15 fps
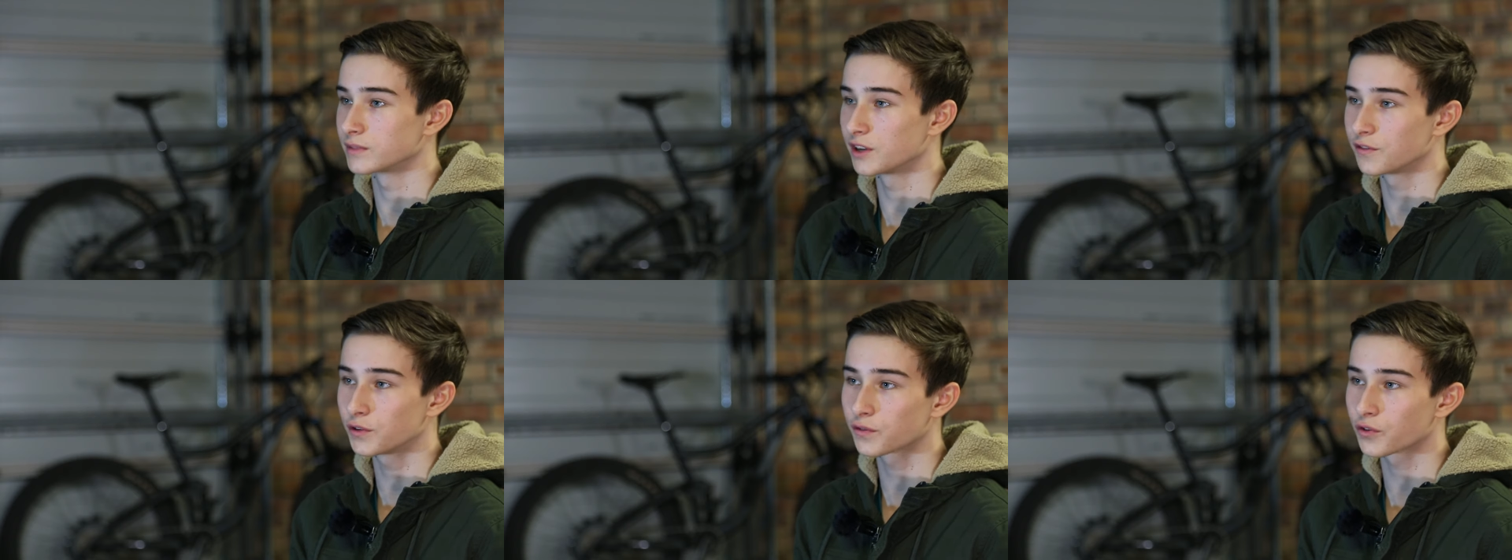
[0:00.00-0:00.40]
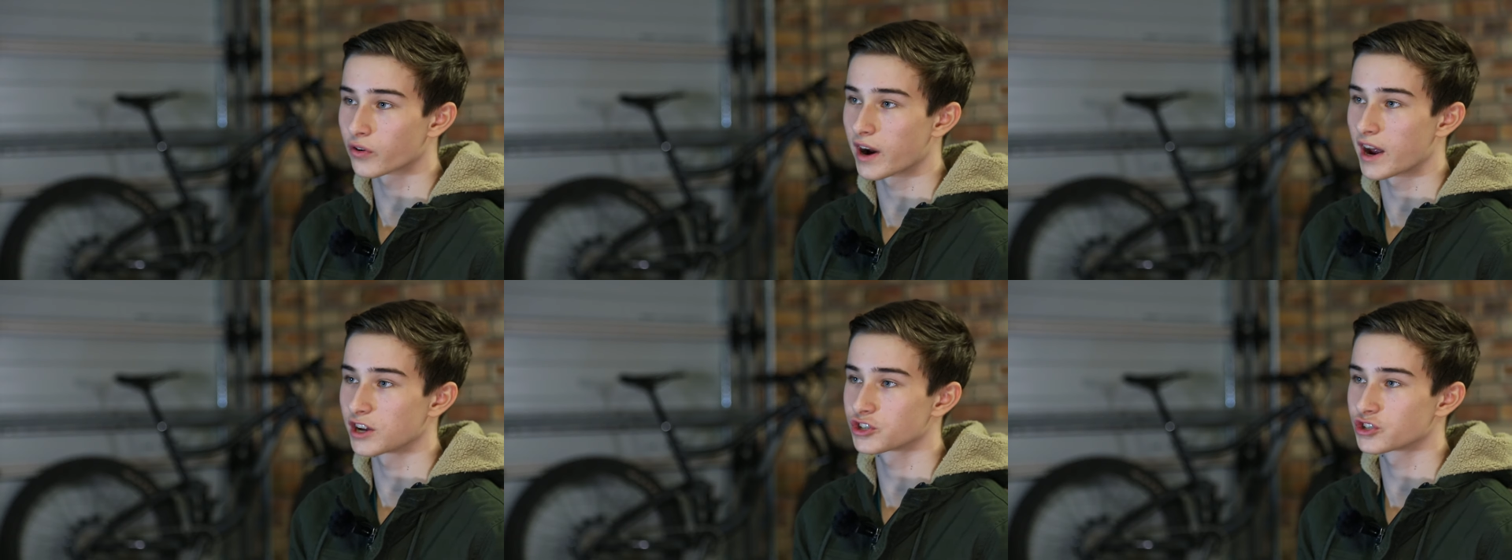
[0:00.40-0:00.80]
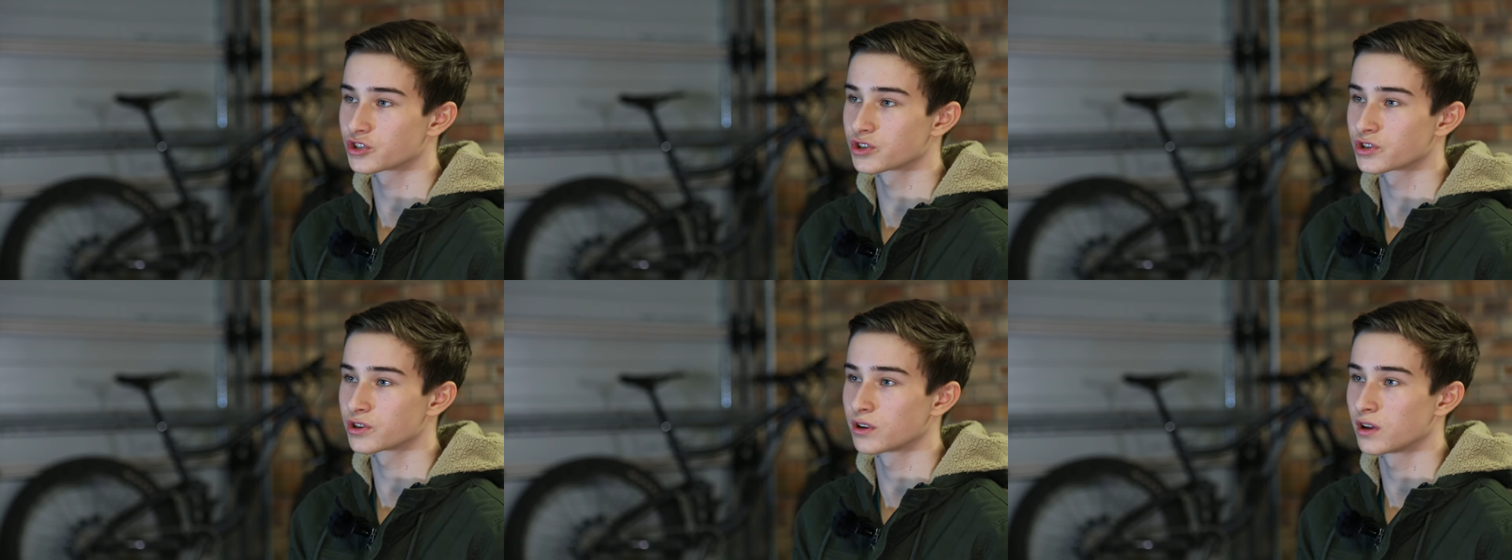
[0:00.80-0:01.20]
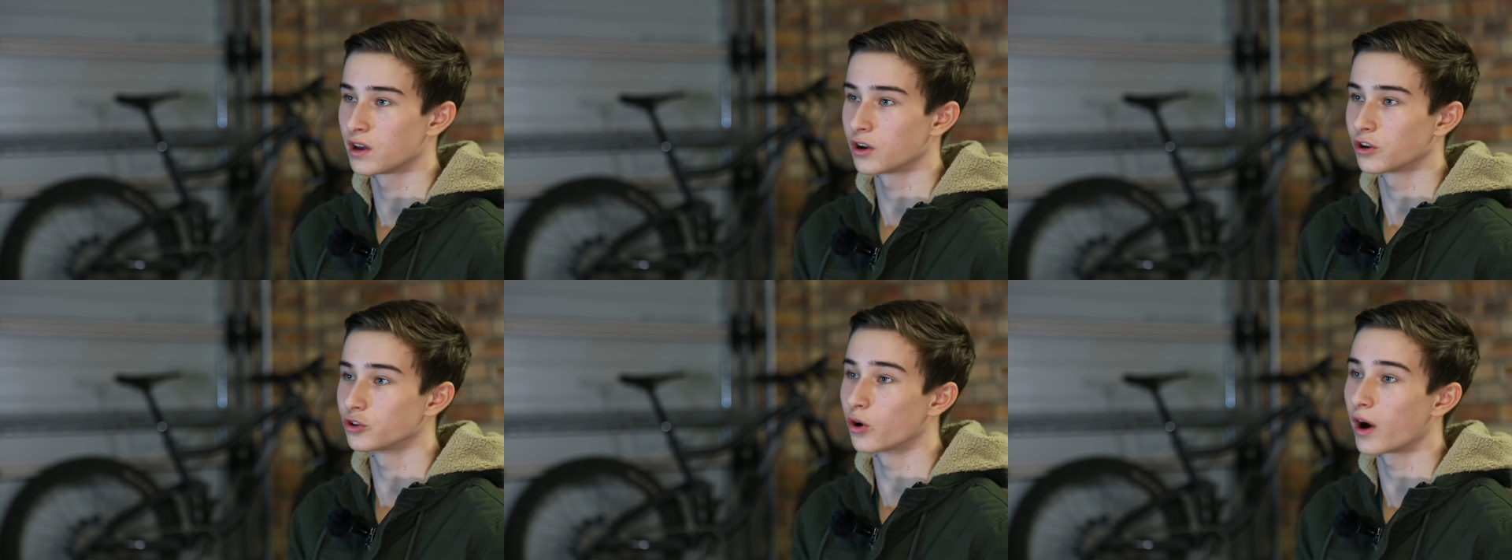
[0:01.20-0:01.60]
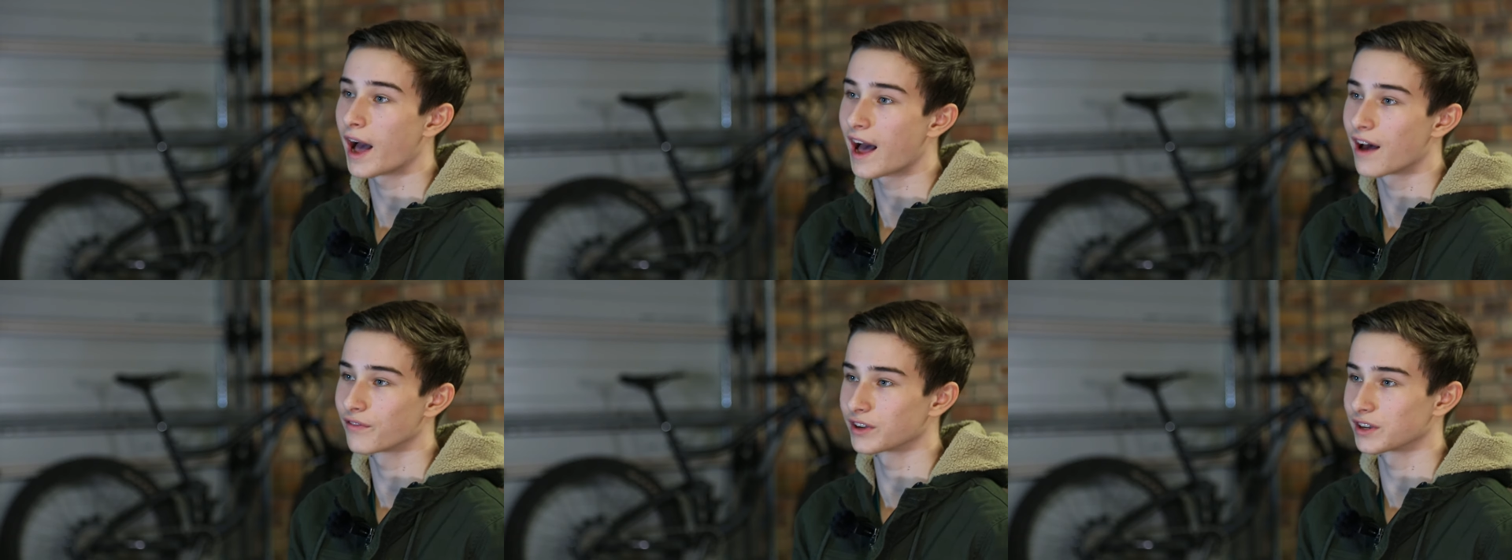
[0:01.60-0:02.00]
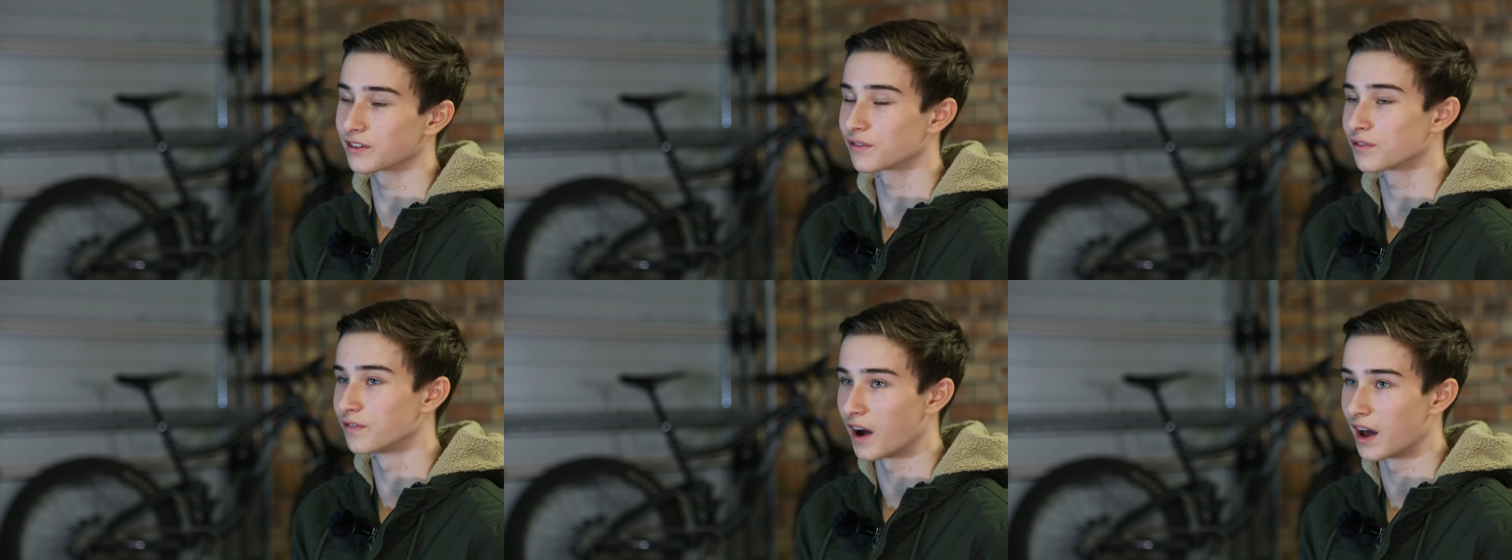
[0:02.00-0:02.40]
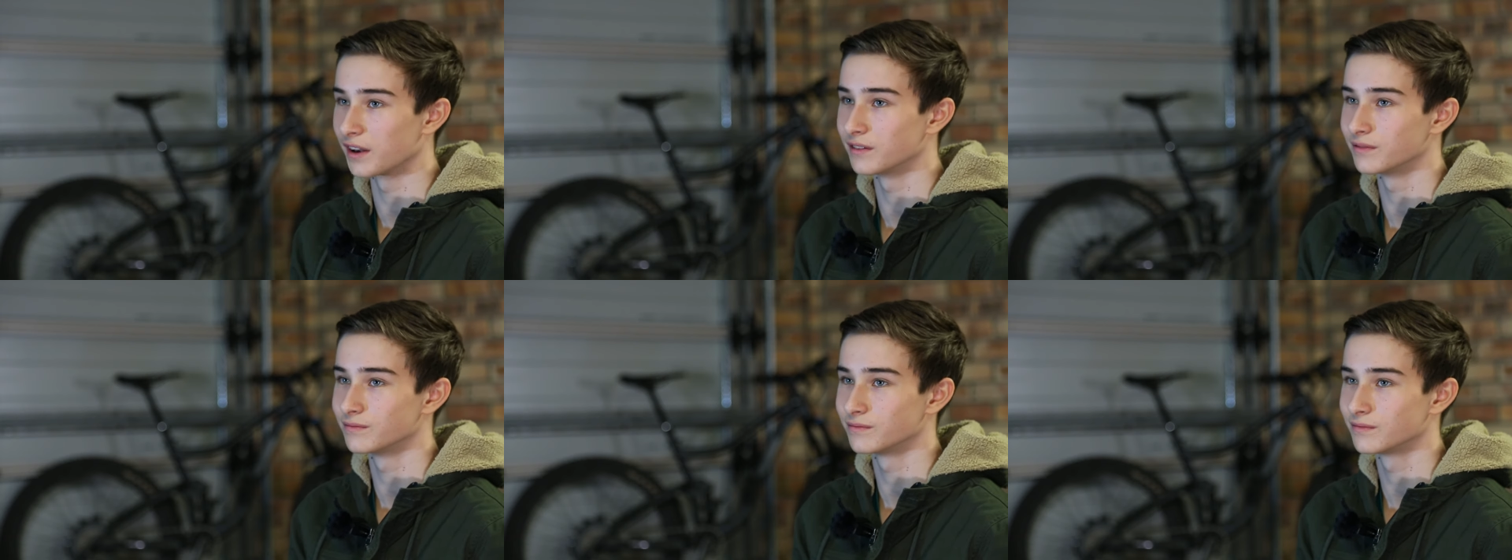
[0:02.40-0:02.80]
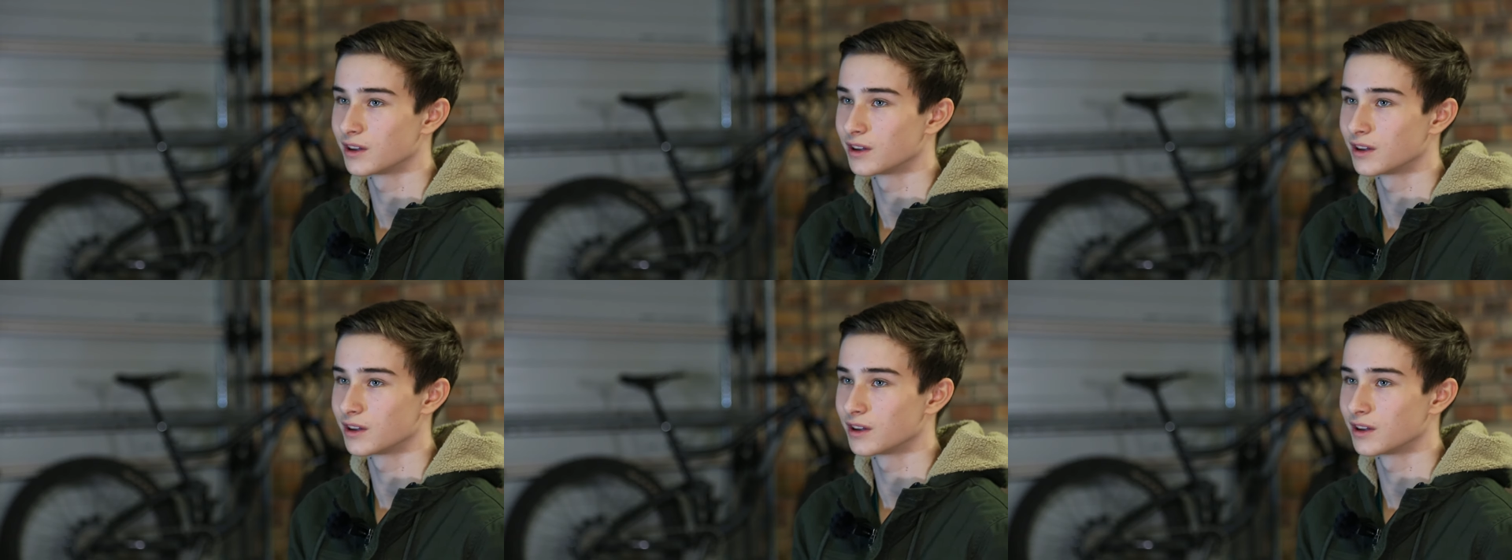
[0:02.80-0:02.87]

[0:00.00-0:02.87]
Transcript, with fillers: if you've crashed, you're having fun.